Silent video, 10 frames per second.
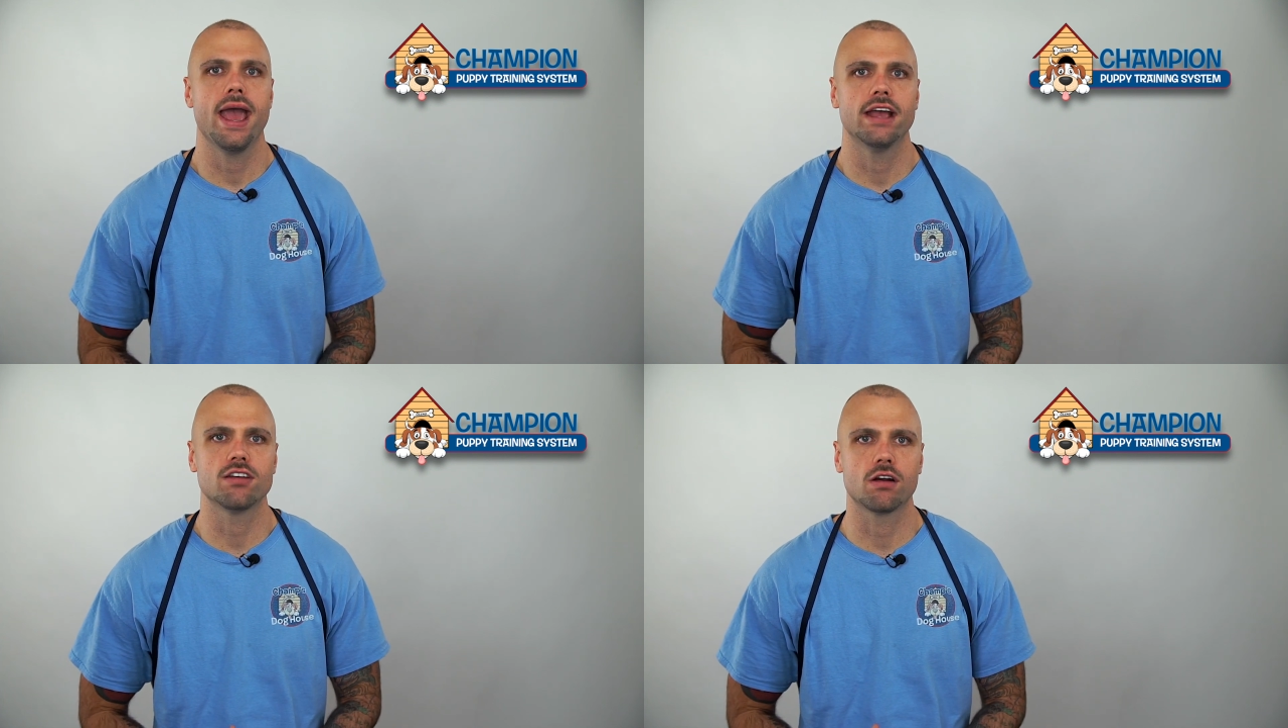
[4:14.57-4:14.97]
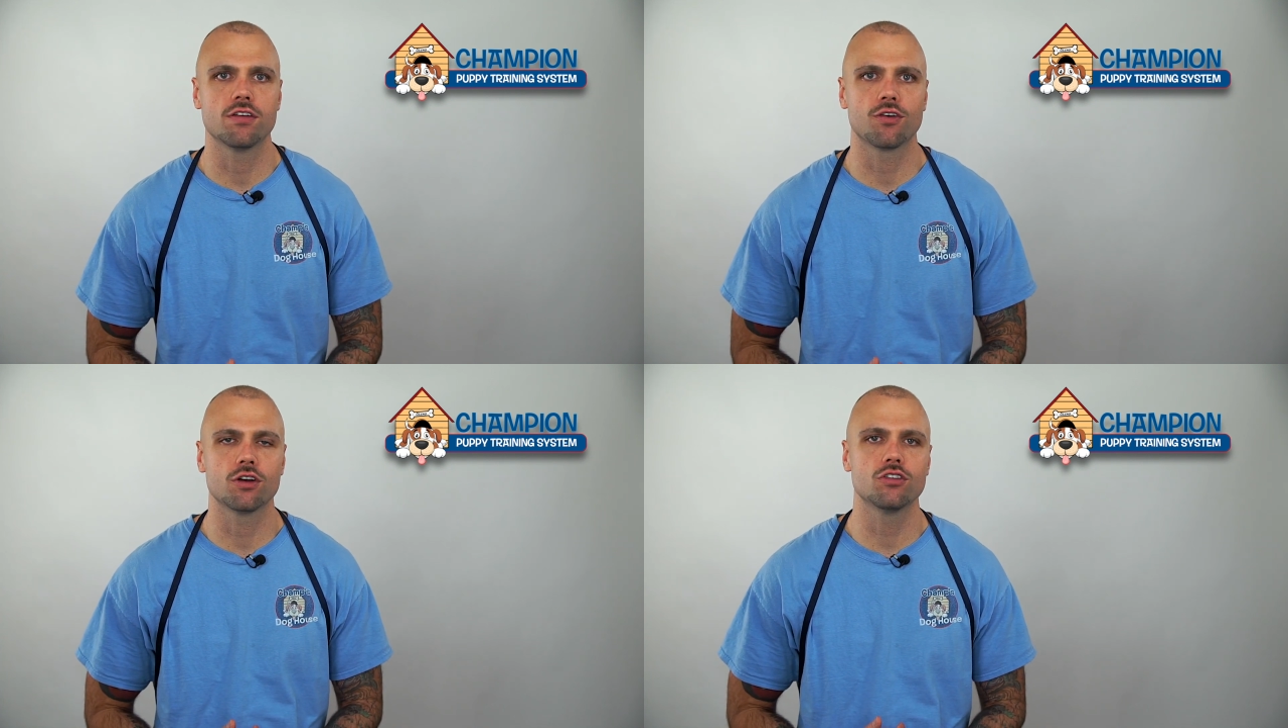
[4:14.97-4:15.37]
as I
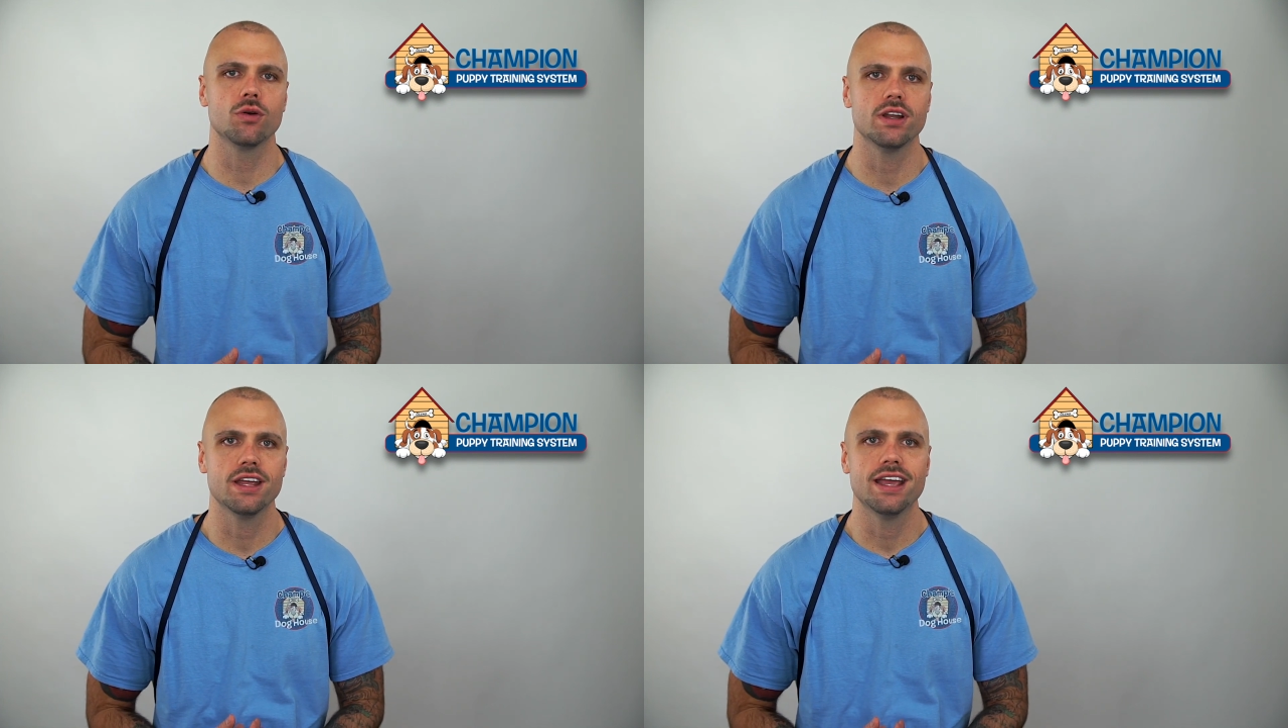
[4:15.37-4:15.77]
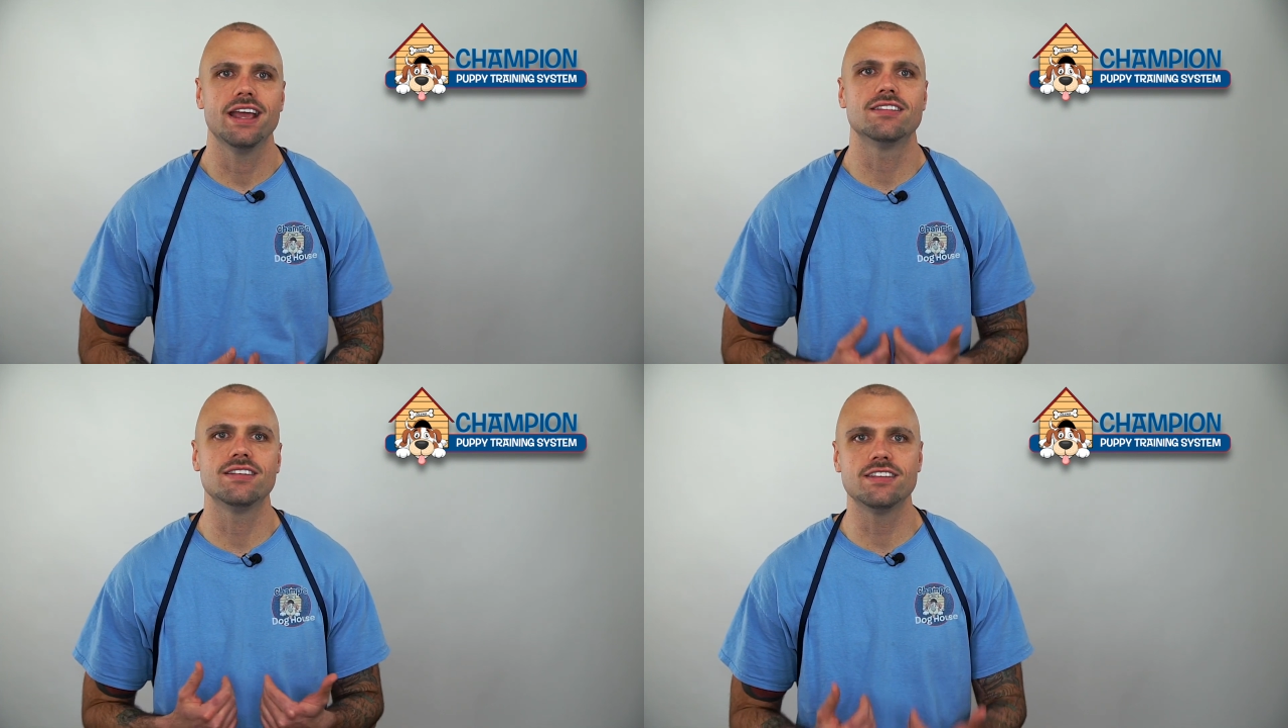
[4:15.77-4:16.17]
refer to it,
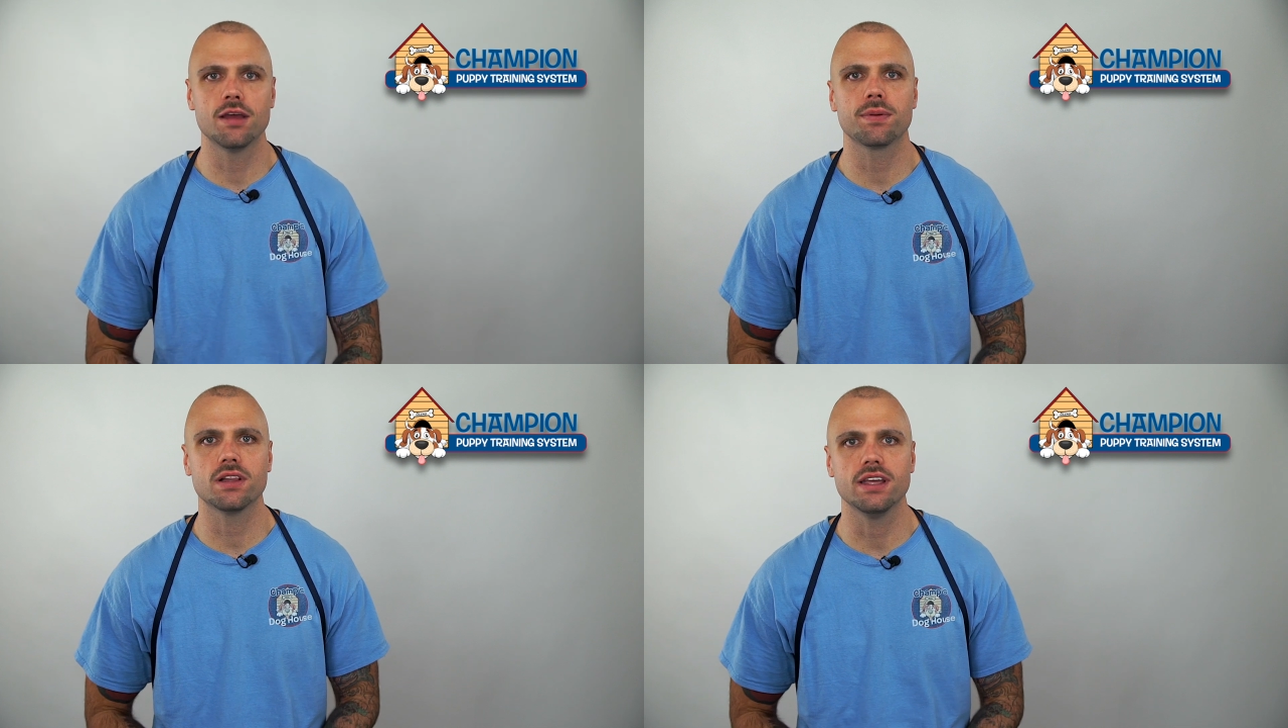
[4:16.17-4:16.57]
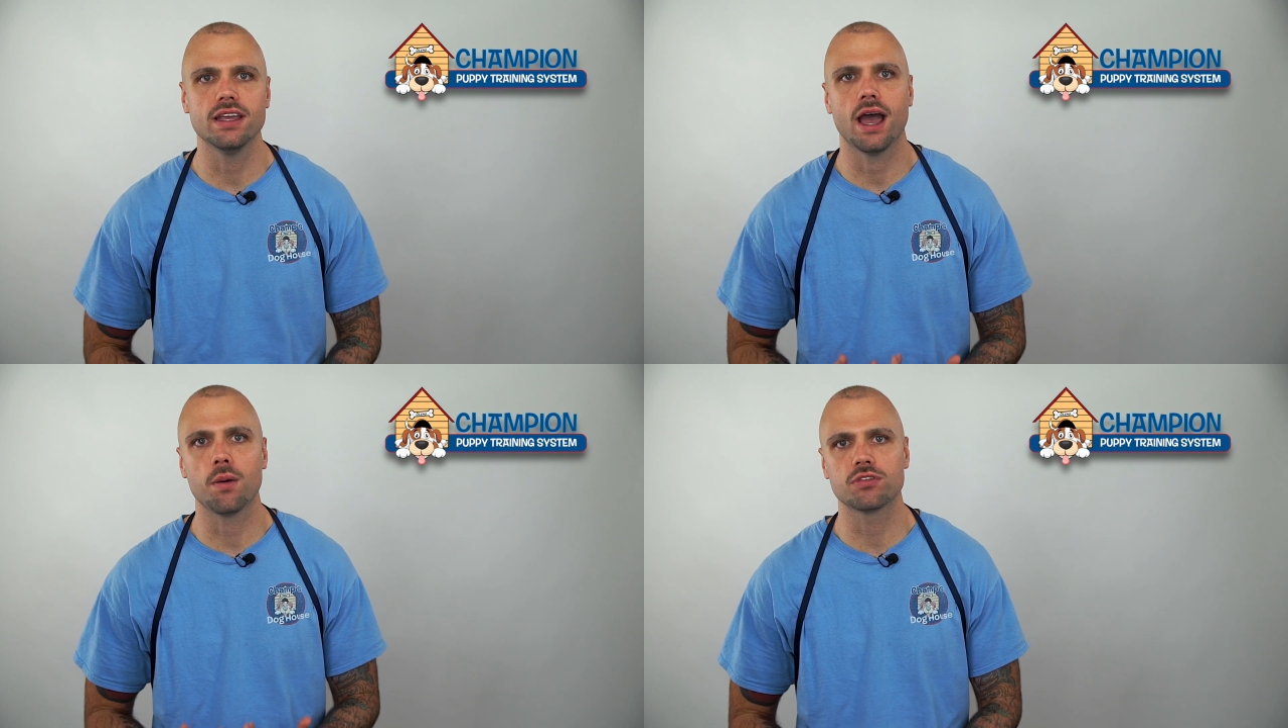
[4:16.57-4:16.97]
is it
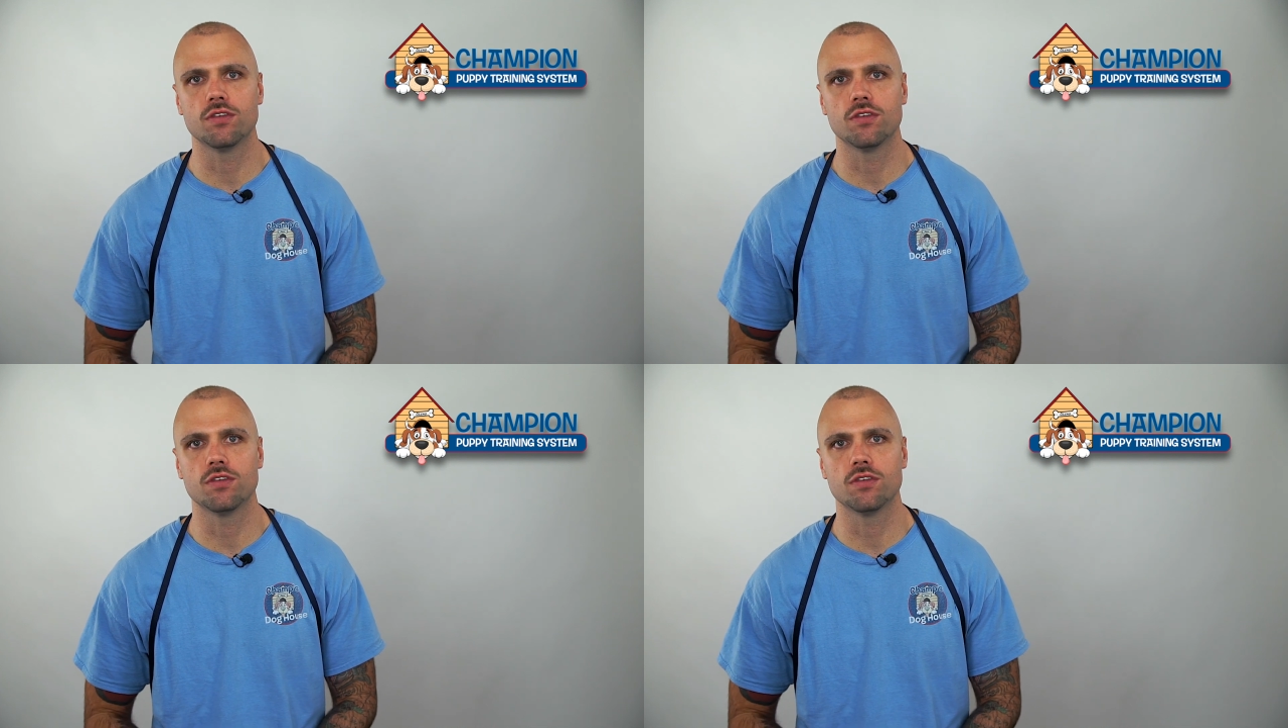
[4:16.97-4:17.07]
typically helps